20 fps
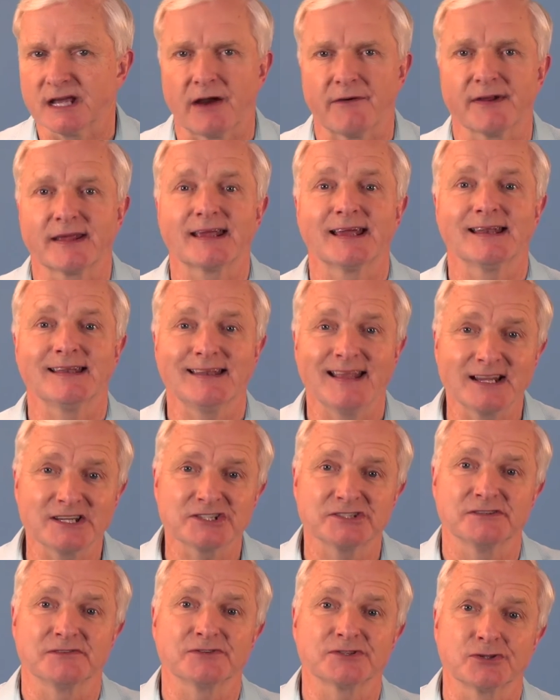are a
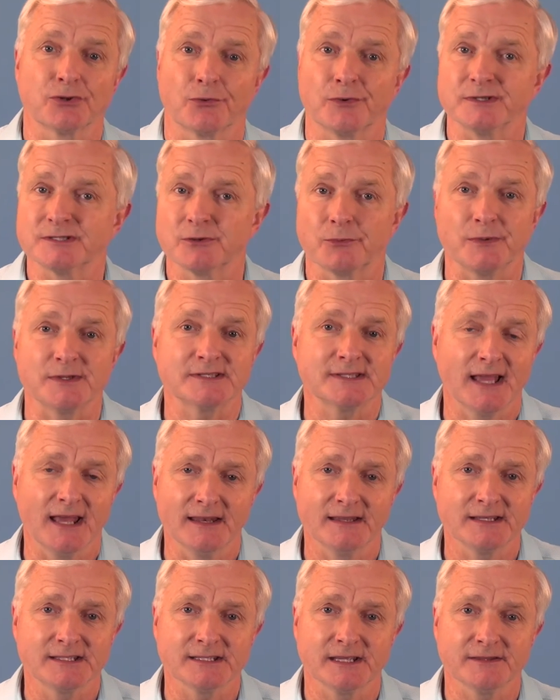collection of stories that we
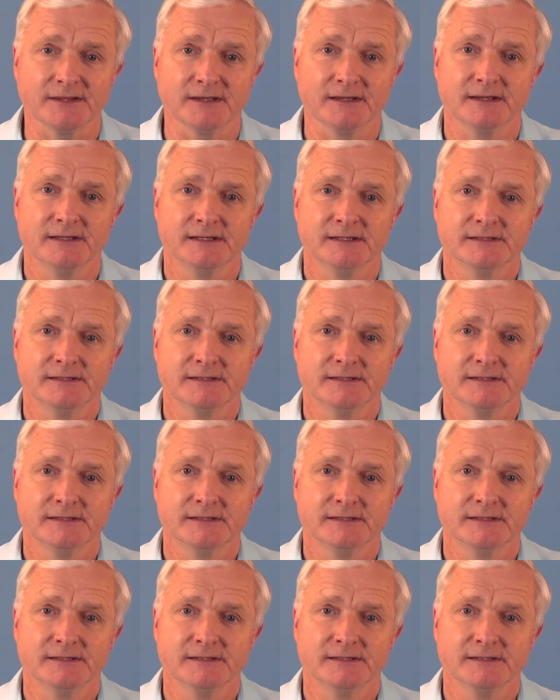tell each other.